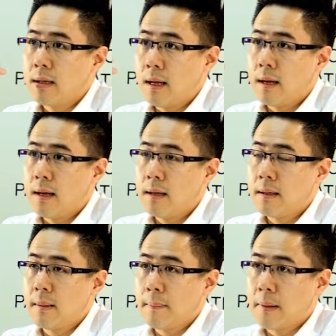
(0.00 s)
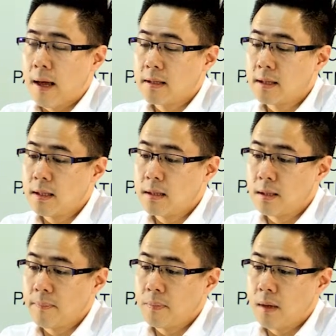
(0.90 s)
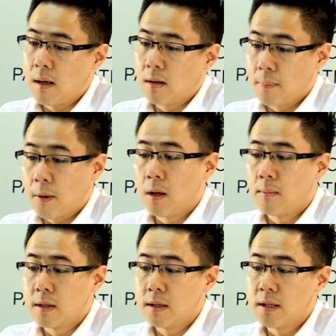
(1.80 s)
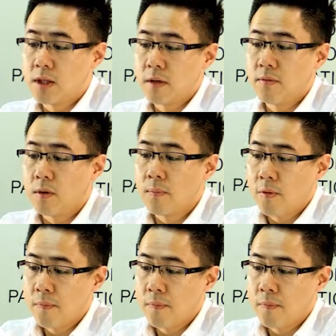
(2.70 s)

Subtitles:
the plastics or the polymers in general